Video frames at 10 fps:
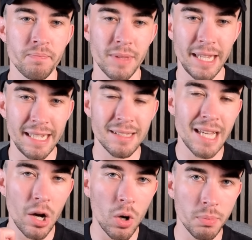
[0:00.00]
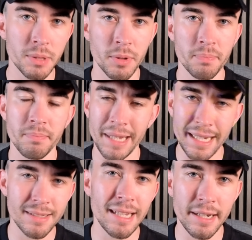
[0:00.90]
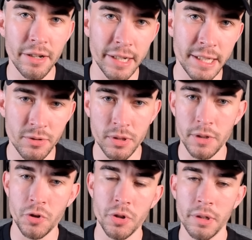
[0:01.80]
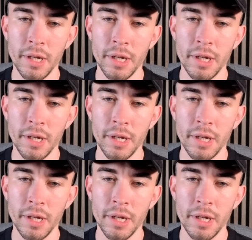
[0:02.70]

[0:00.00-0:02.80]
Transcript: Is that optimal? Is that the ideal solution?